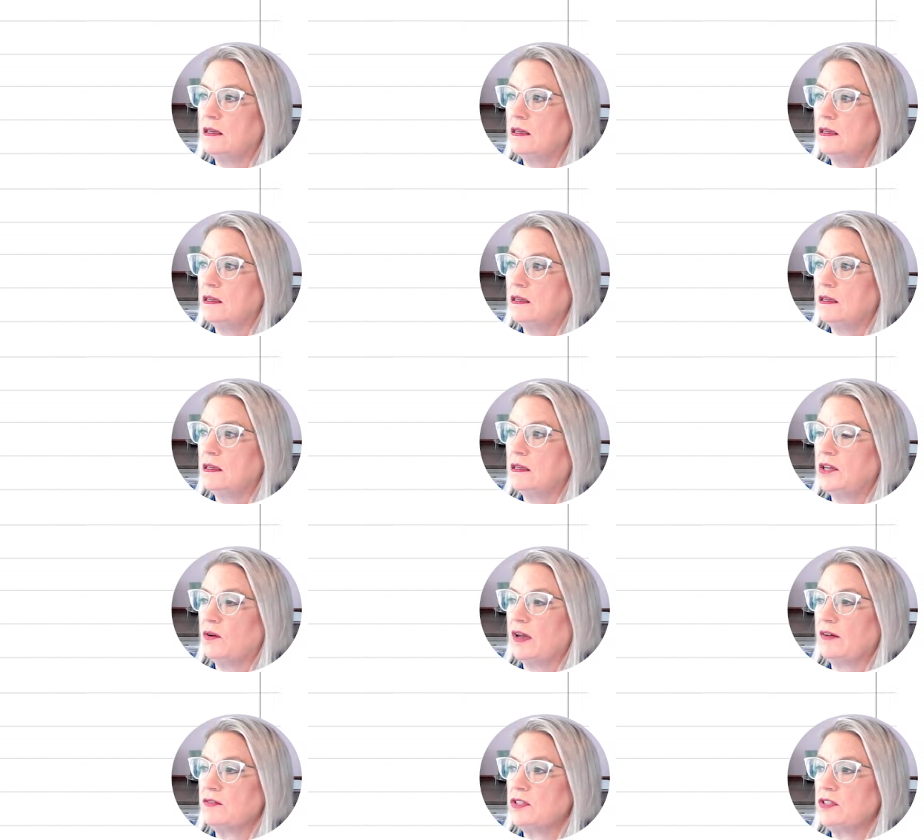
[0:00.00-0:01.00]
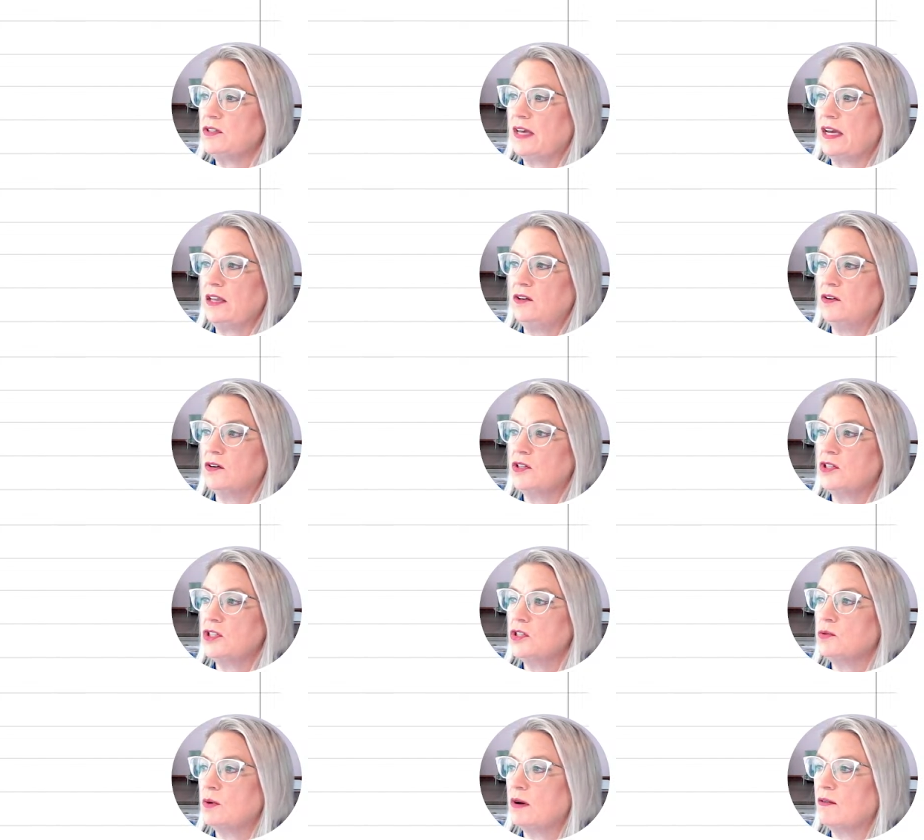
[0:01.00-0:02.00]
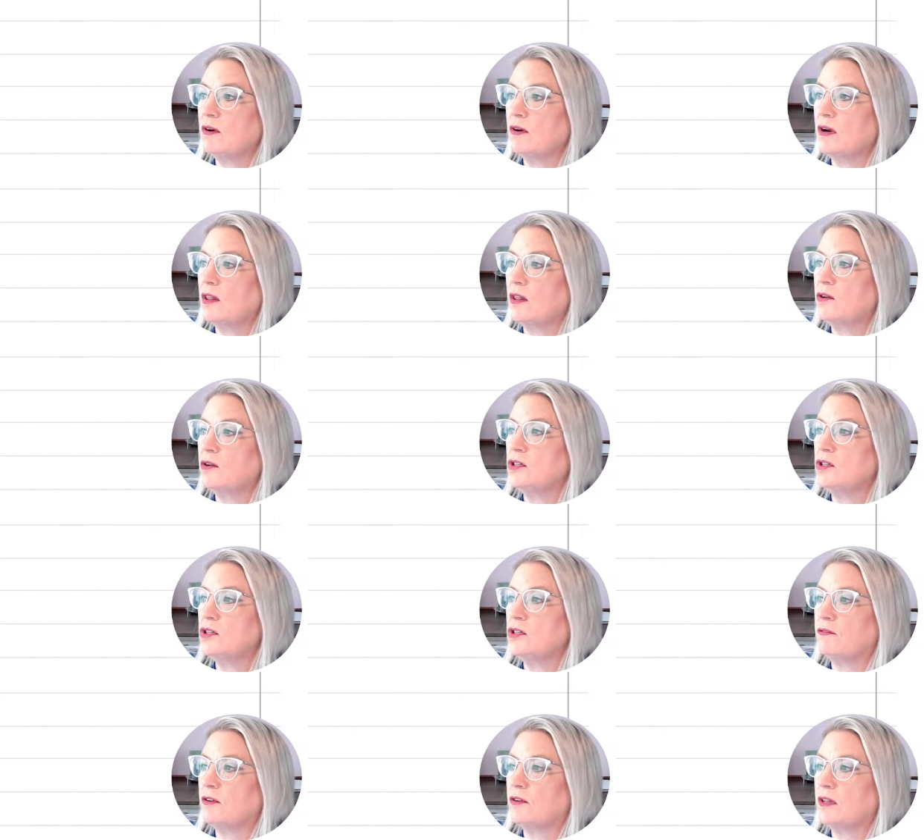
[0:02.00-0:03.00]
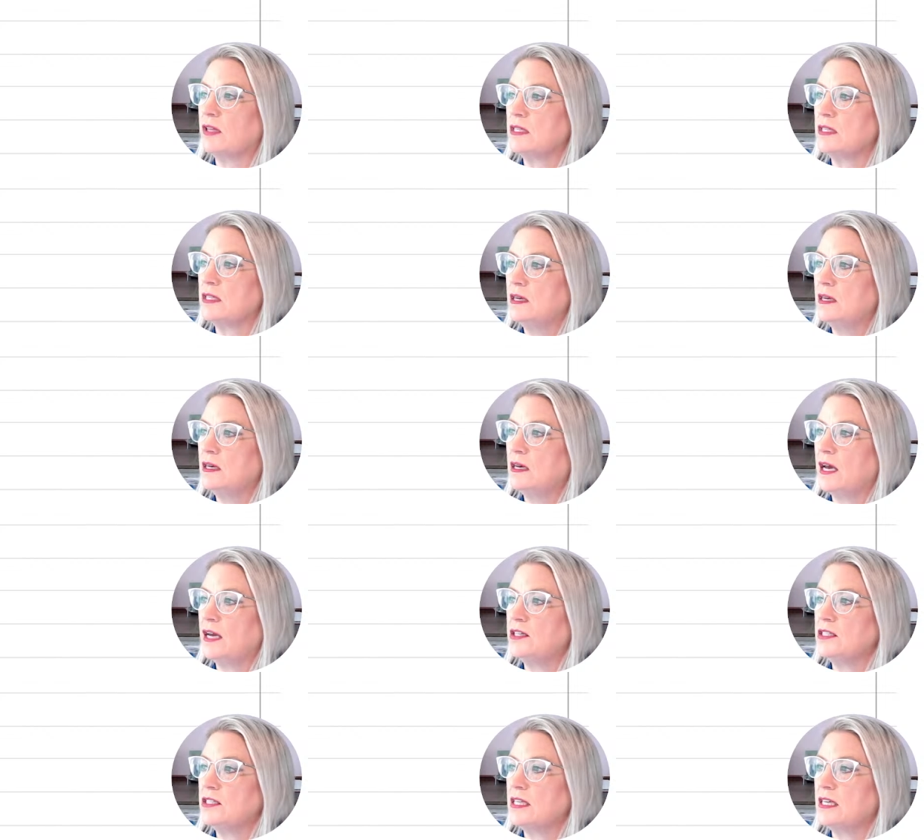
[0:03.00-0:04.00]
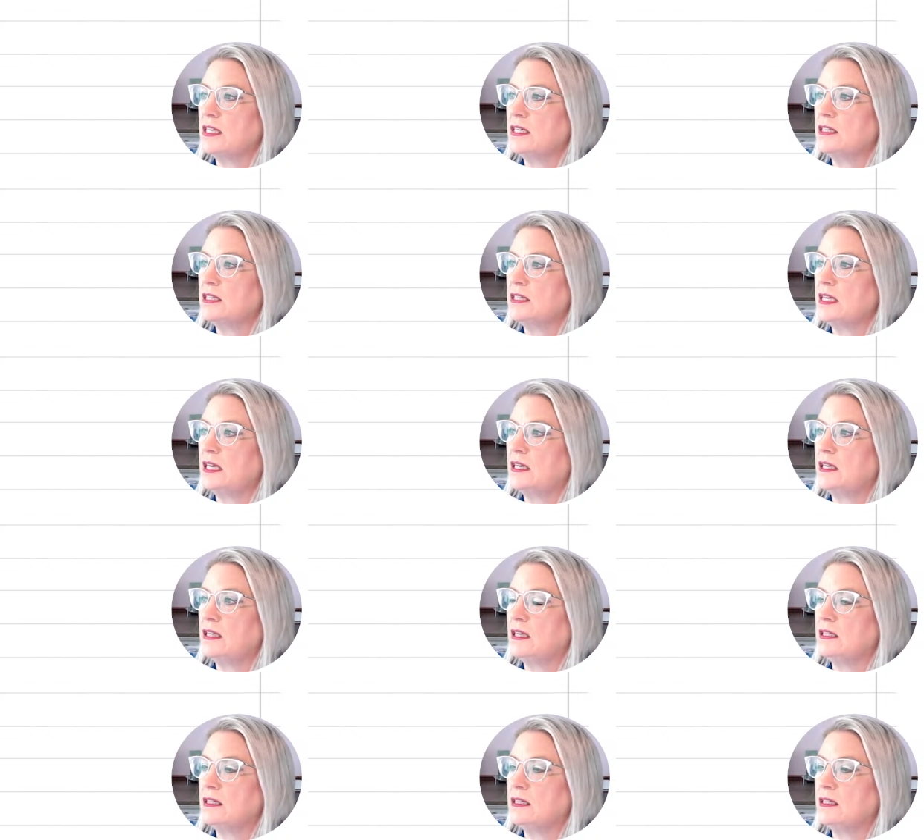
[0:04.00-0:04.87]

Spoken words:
Now you don't have to do that. You can choose whatever colors you like for this. I just think it's handy that